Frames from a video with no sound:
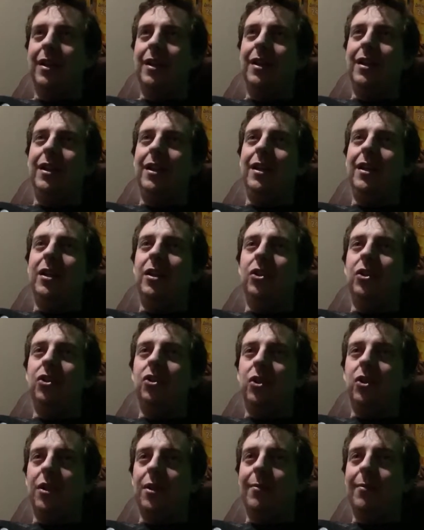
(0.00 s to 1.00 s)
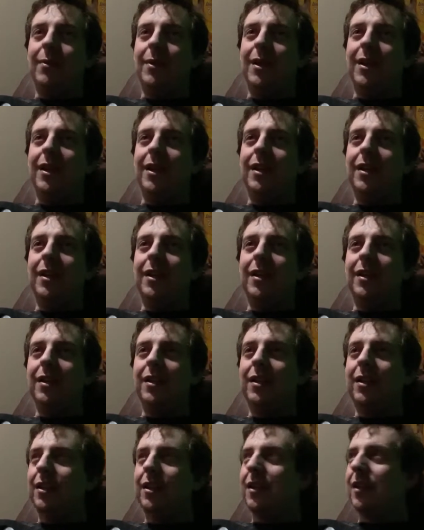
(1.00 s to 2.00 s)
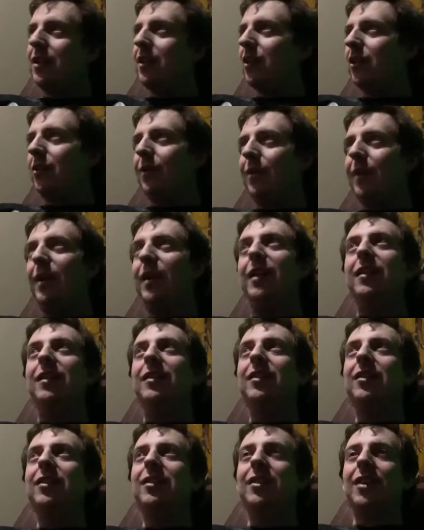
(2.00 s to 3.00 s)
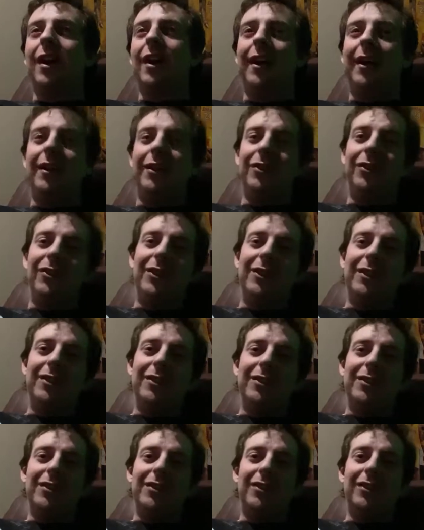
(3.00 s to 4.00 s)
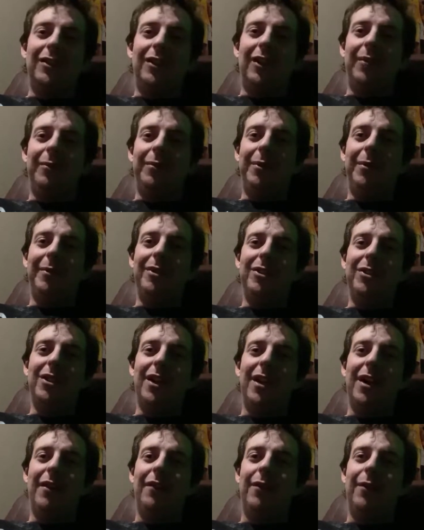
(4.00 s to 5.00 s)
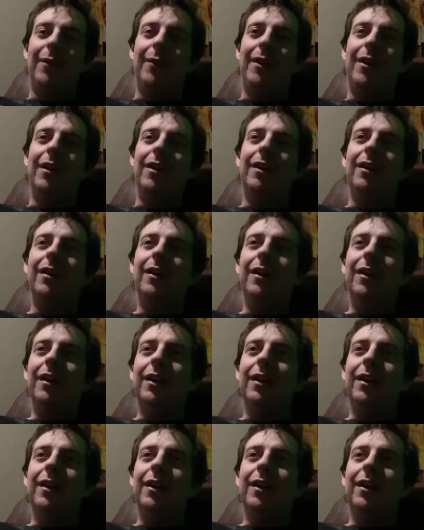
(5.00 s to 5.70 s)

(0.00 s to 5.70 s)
in Germany, Greece, Ireland, pretty much everywhere.